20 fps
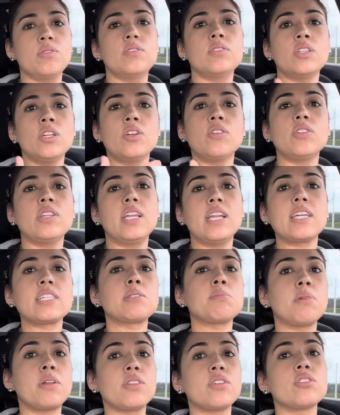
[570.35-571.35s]
you know, in the next
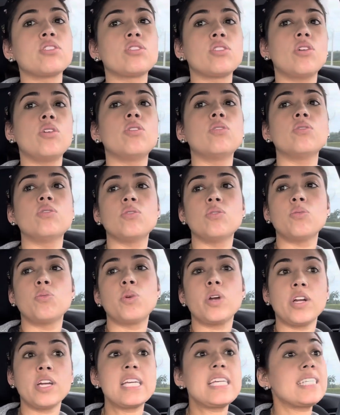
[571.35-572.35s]
month or so
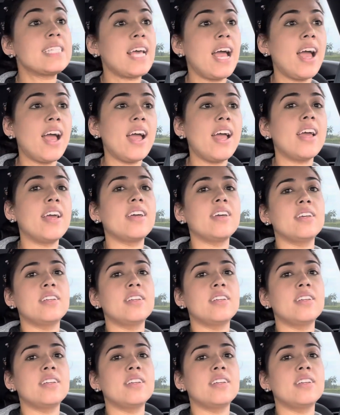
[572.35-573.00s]
where he's at,